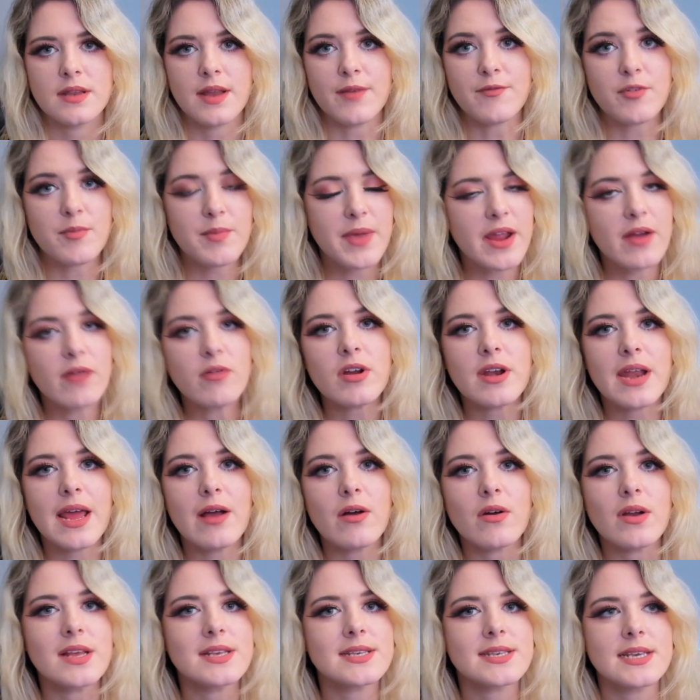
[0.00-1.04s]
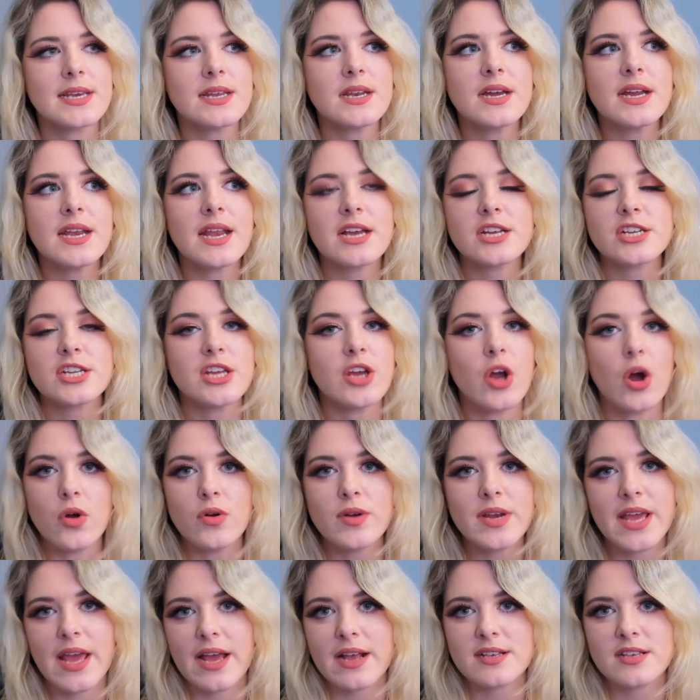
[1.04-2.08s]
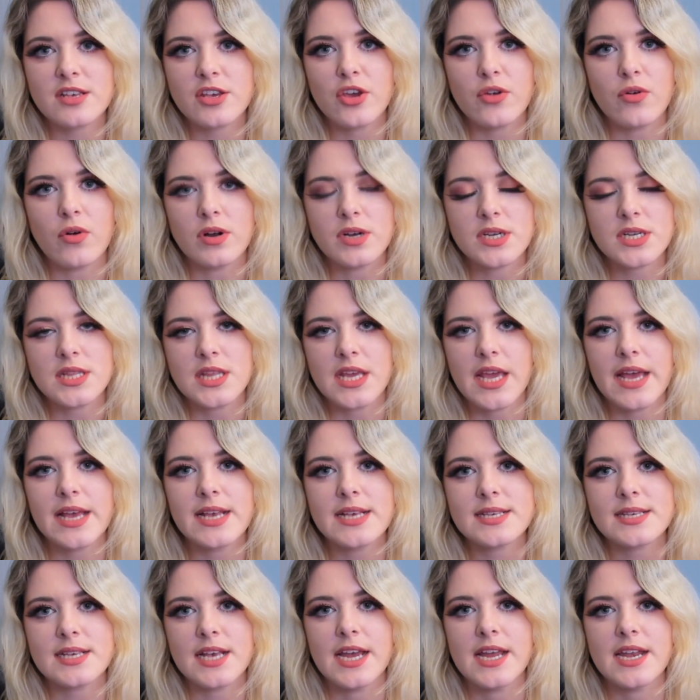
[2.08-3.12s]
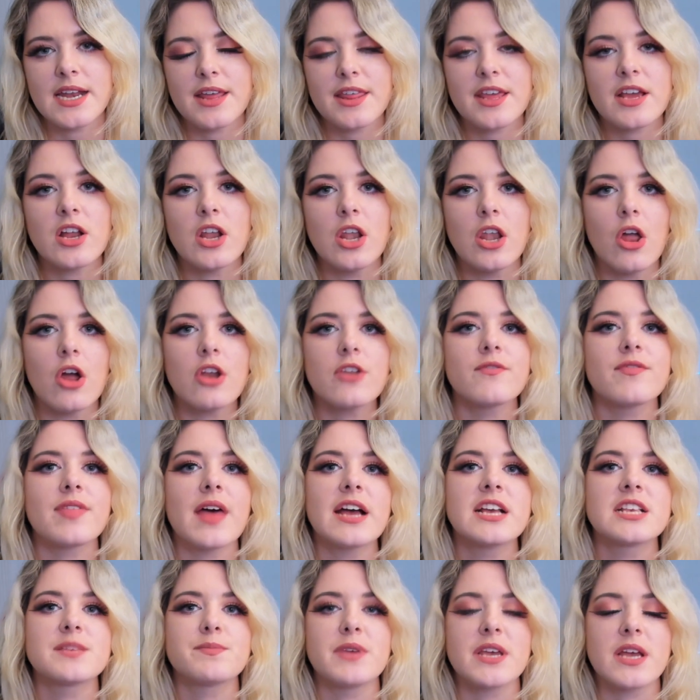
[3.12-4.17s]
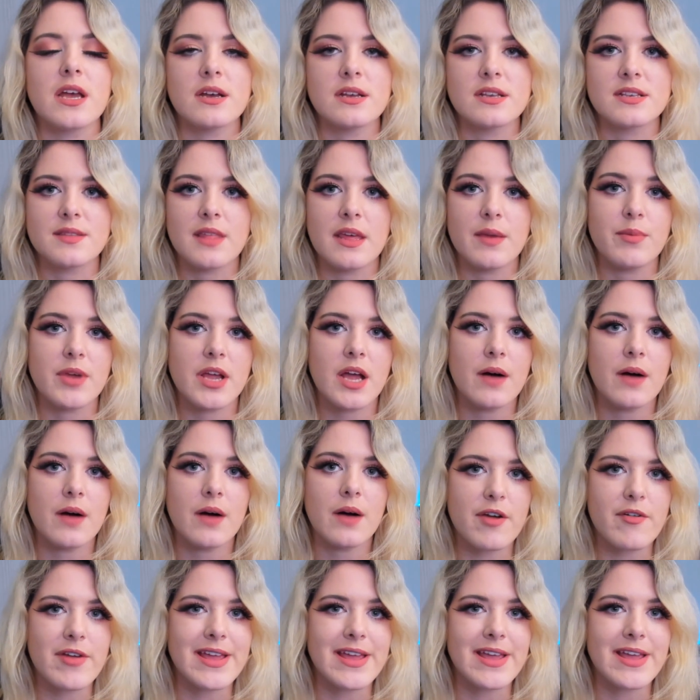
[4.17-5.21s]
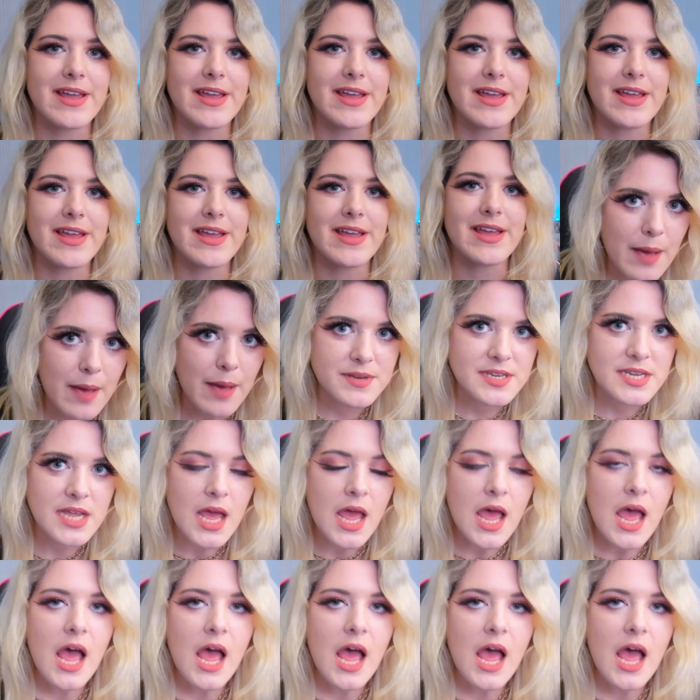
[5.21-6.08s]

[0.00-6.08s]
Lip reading: And from here on out, C9 actually only execute onto the A site, and I think a lot of that is because they become very adept